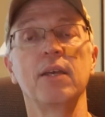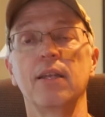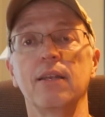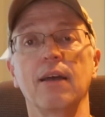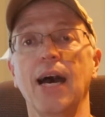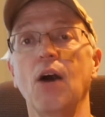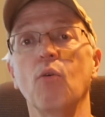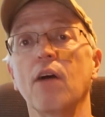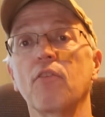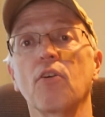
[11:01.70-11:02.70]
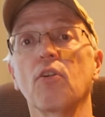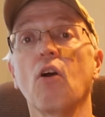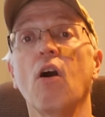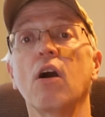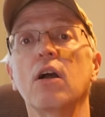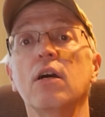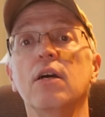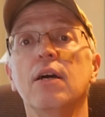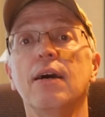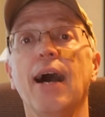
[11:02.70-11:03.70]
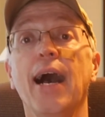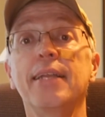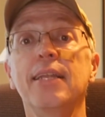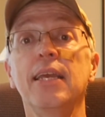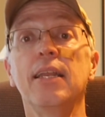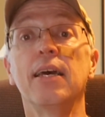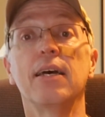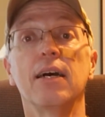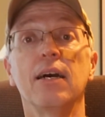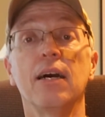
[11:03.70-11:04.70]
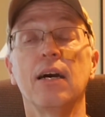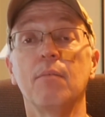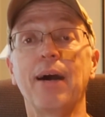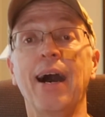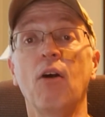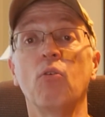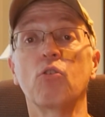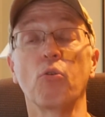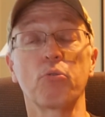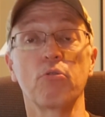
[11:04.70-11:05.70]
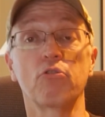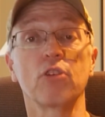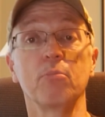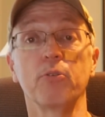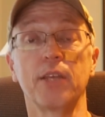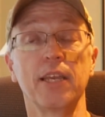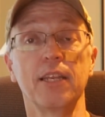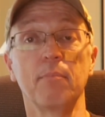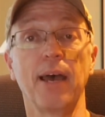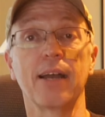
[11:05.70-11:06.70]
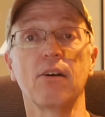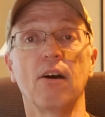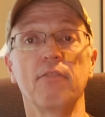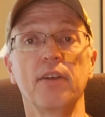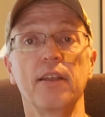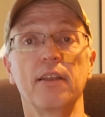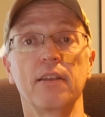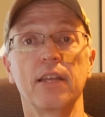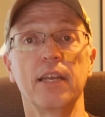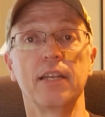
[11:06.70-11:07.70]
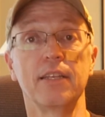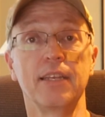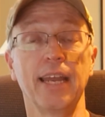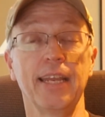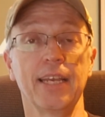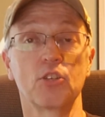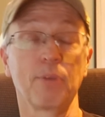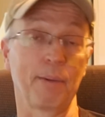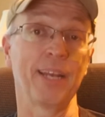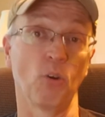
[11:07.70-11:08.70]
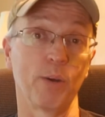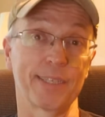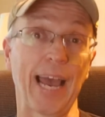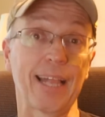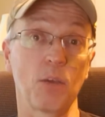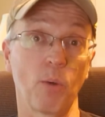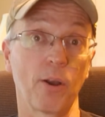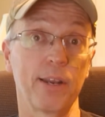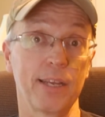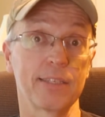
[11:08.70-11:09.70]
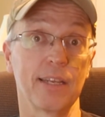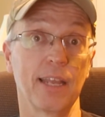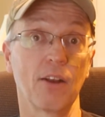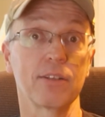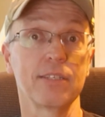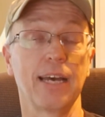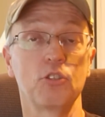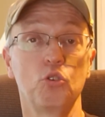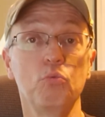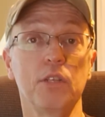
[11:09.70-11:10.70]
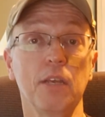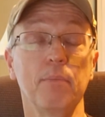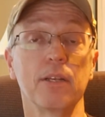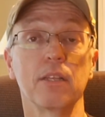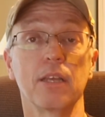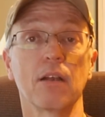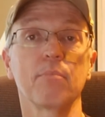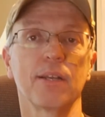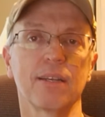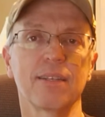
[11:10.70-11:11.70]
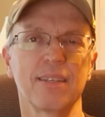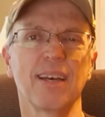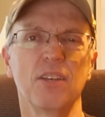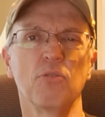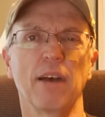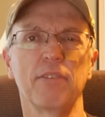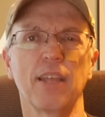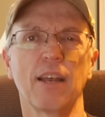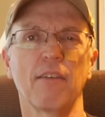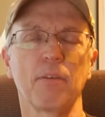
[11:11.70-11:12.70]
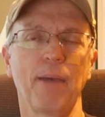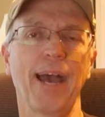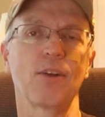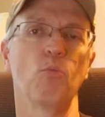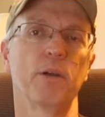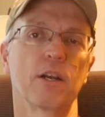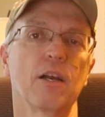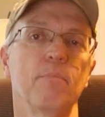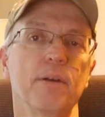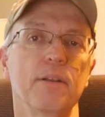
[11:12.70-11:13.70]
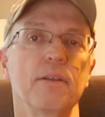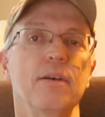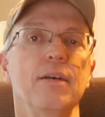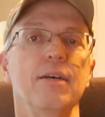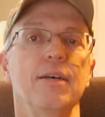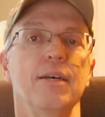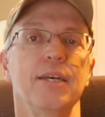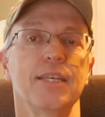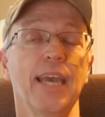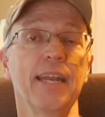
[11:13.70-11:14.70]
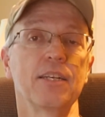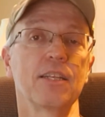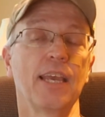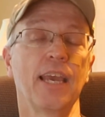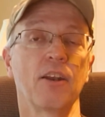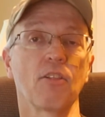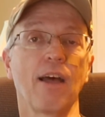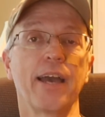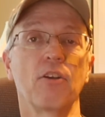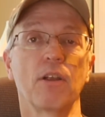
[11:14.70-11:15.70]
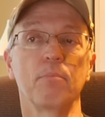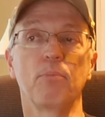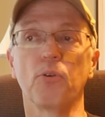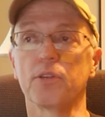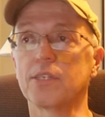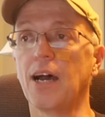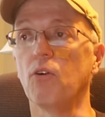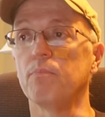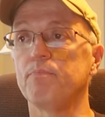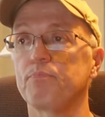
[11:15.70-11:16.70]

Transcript: in however long I need it, I'll go through the trouble of taking the pack off and getting into it. I know exactly where it is in there. It's not too deep into there, but I do have to take off the pack, open it up, and get into the inner liner and pull this out.